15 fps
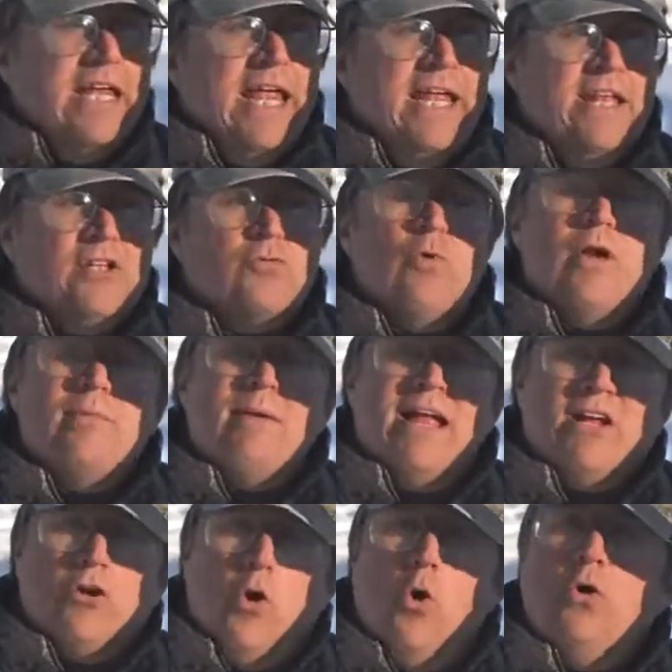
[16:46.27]
and it's one of my
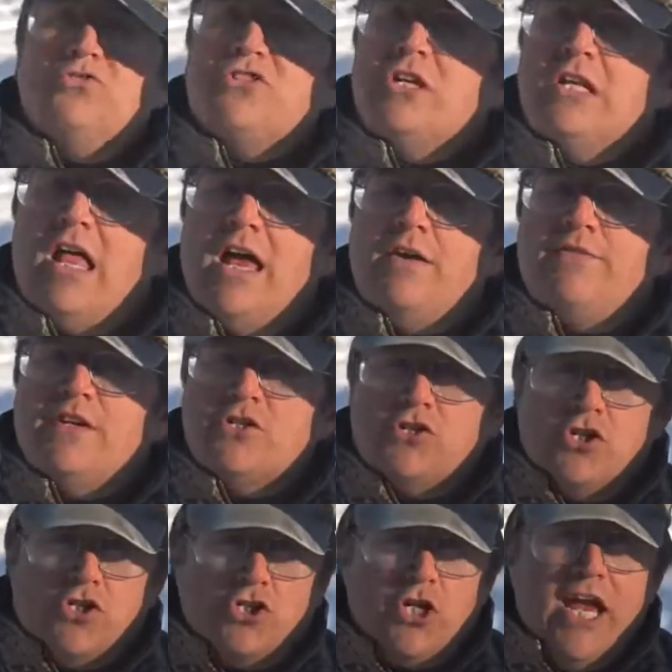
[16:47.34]
goals in life, is
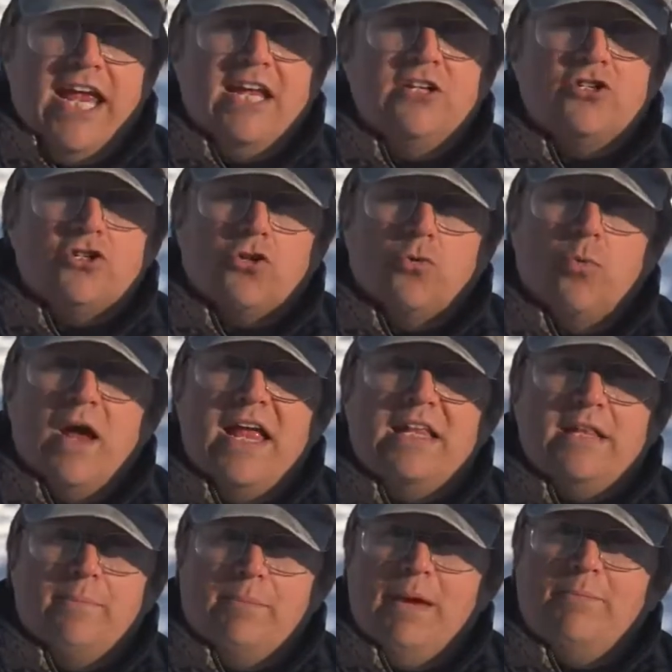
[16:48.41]
to change the way
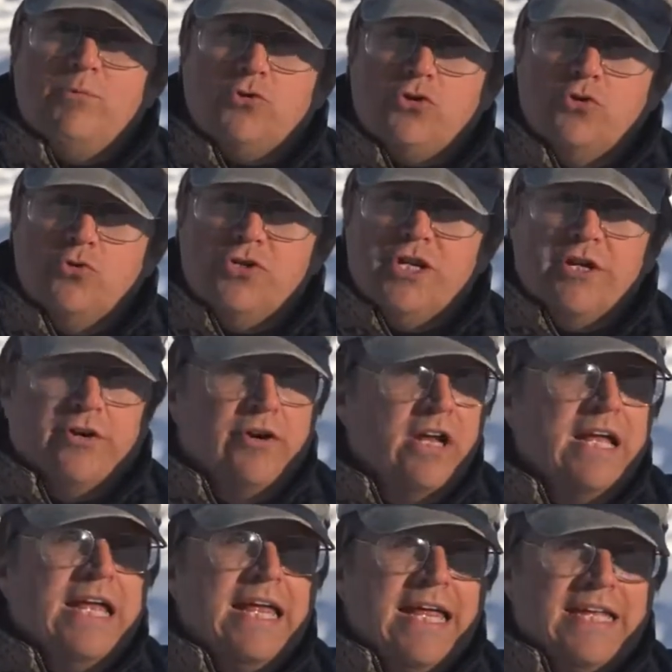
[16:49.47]
that people shoot deer
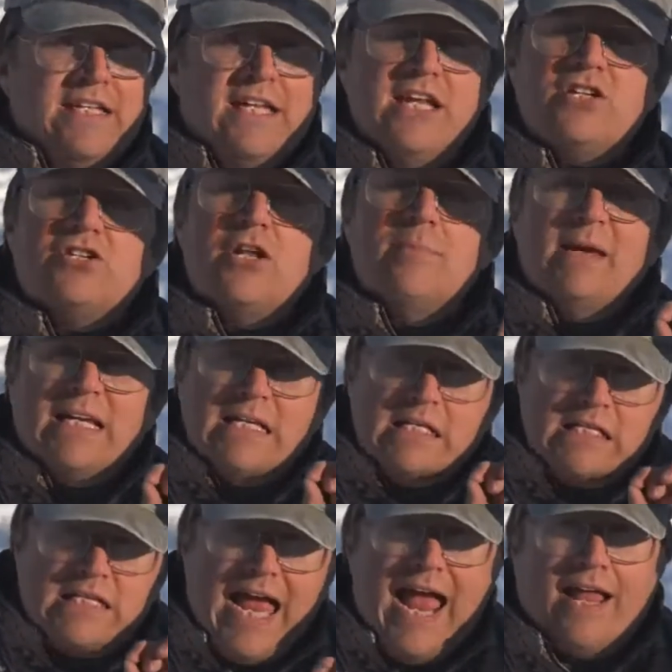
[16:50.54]
and teach them
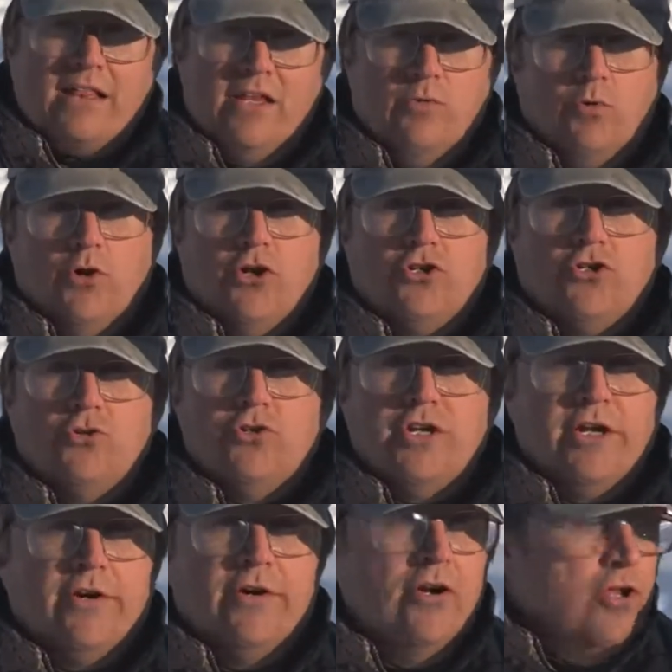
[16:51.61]
exactly where to shoot
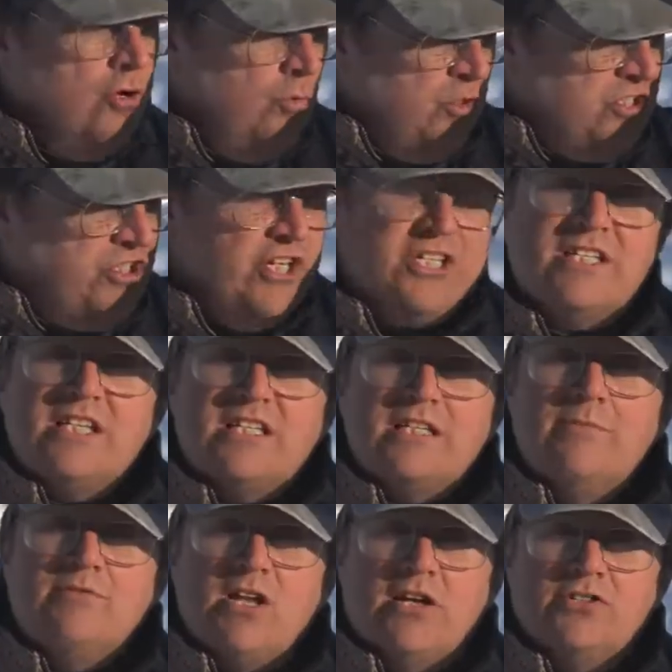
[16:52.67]
deer, which this
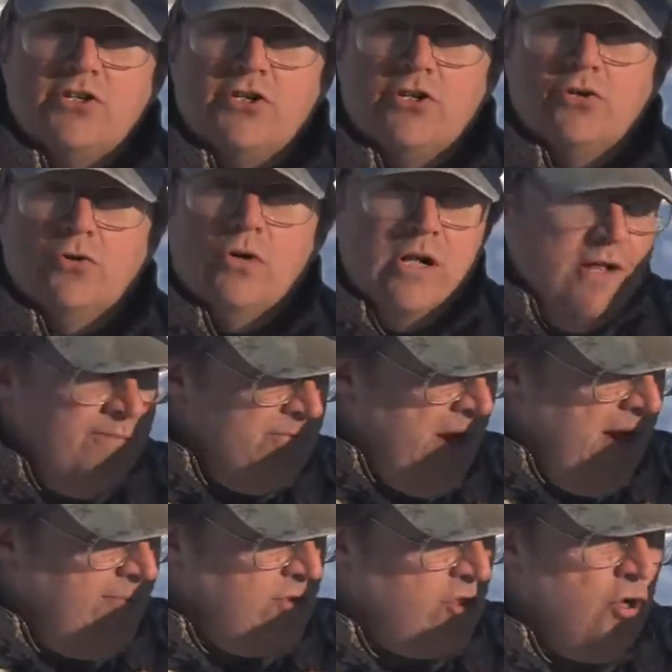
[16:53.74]
system doesn't do.
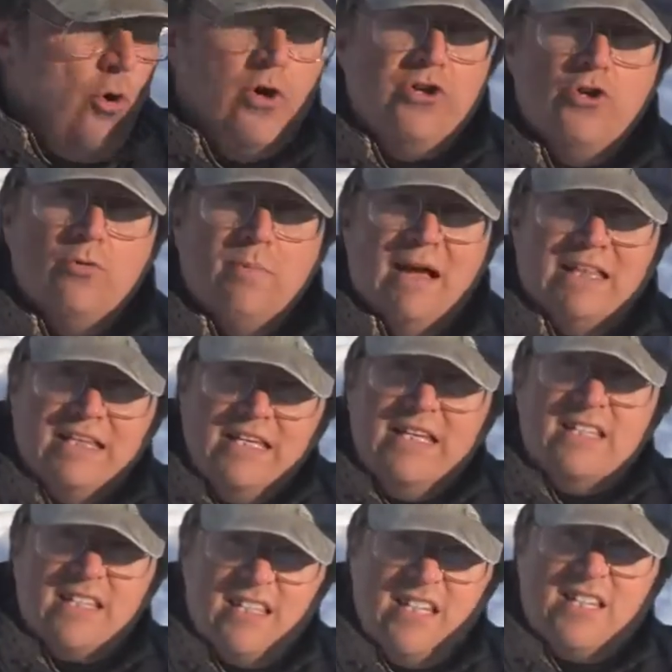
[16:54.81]
I'm showing you by
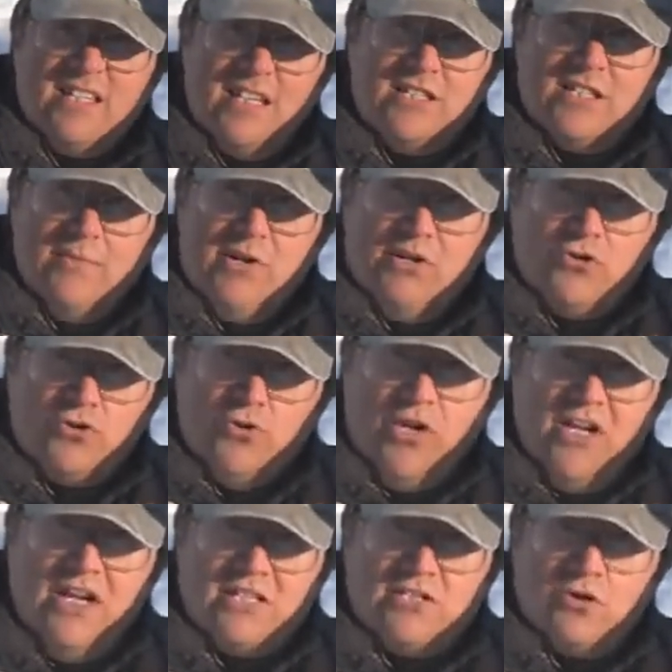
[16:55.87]
this system here,
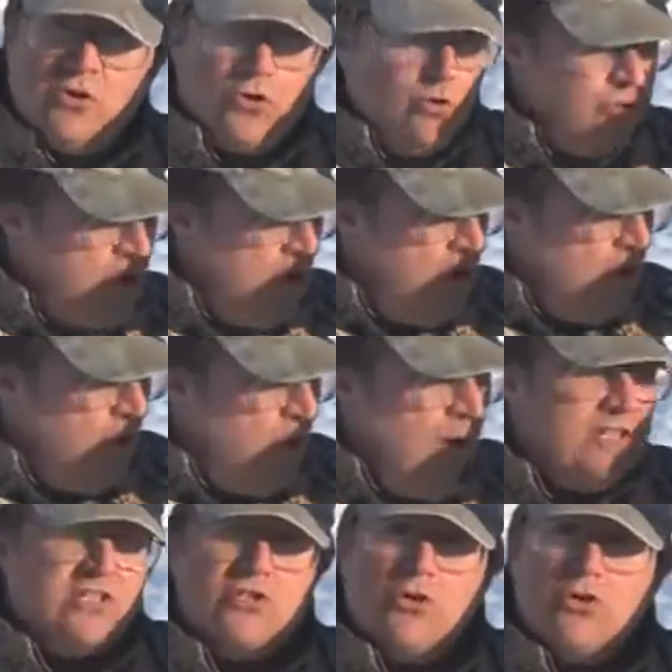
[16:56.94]
shooting that circles,
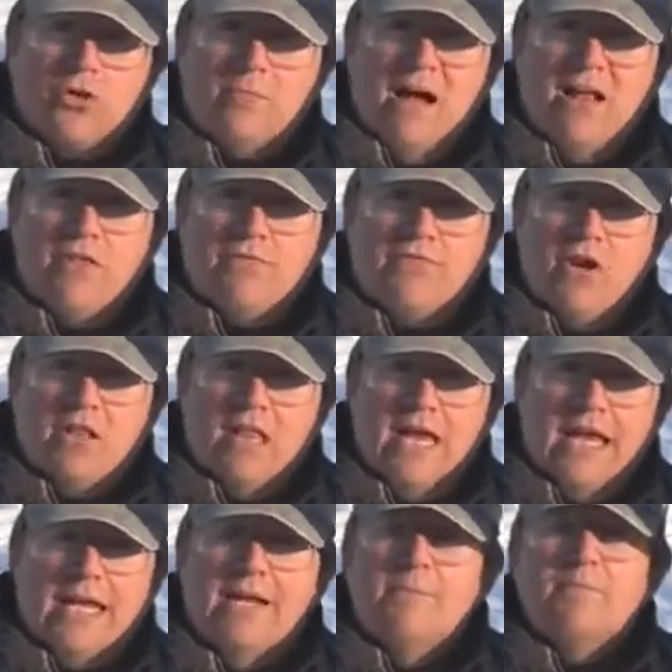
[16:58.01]
1 circle behind the front leg,